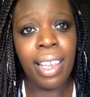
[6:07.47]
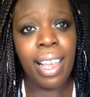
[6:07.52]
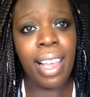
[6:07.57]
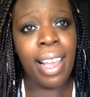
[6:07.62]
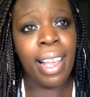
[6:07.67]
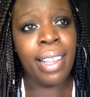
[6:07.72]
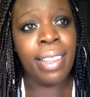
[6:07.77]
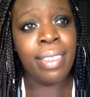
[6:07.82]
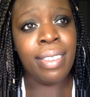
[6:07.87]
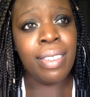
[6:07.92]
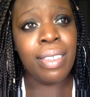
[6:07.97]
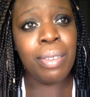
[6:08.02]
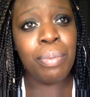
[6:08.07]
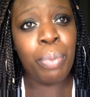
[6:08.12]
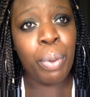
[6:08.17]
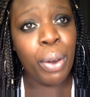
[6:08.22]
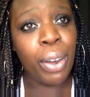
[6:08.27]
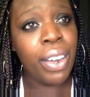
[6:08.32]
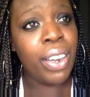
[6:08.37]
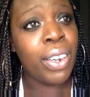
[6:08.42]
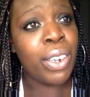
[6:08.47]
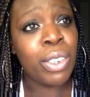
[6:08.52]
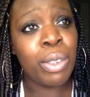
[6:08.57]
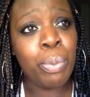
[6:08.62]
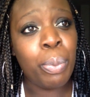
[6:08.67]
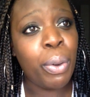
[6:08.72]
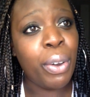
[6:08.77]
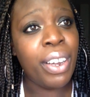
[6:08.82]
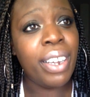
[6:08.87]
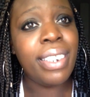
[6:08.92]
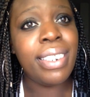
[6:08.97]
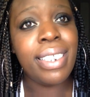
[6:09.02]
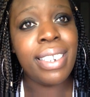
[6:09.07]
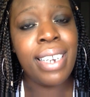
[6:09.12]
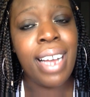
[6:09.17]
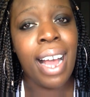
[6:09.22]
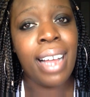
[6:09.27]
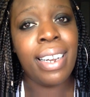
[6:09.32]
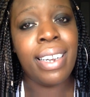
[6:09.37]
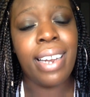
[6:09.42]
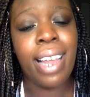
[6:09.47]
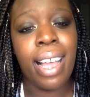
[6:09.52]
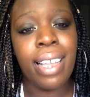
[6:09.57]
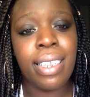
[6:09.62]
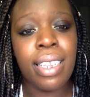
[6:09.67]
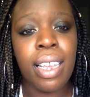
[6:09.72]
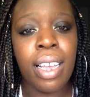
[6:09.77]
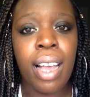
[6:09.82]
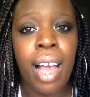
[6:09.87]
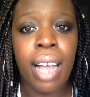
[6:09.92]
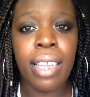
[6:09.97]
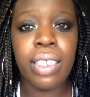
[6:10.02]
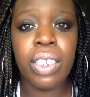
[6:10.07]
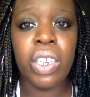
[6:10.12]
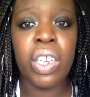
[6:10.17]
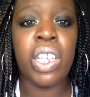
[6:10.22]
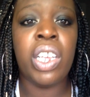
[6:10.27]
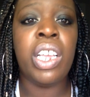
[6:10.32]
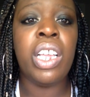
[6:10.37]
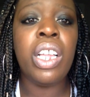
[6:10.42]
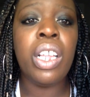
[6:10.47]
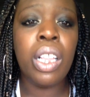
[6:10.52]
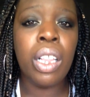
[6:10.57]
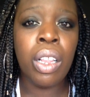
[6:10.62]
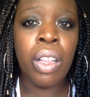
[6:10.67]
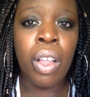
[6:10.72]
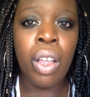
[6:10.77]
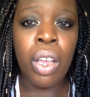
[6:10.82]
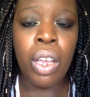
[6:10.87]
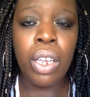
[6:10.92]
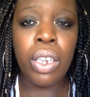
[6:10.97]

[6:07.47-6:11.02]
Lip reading: in praying to God and asking God to heal